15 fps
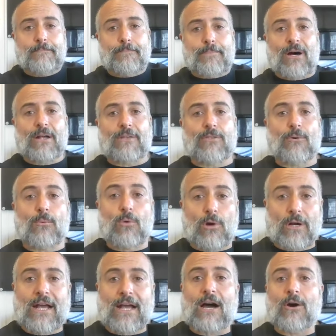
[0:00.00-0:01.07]
But the
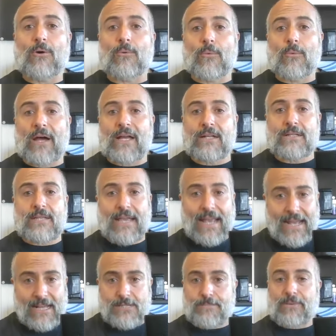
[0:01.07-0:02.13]
workout went
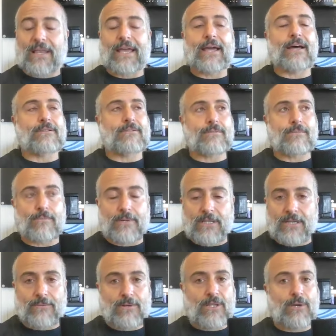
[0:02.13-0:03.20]
as planned,
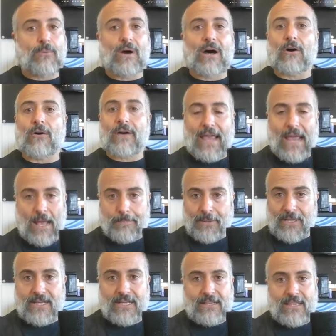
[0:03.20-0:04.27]
really, really well. Happy
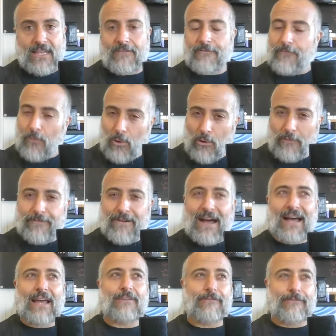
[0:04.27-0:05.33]
to hit that
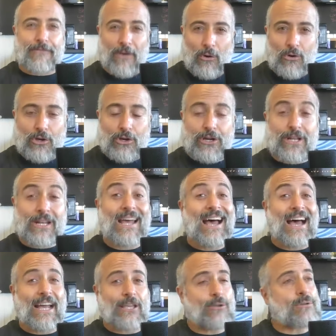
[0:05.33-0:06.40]
405. Felt good.
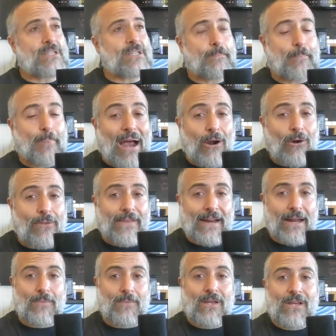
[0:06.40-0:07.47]
I used a bar
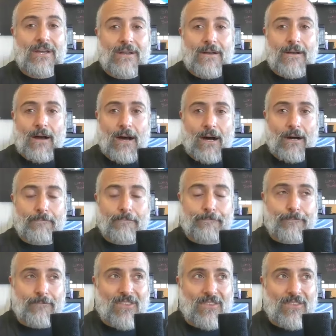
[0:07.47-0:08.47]
that um,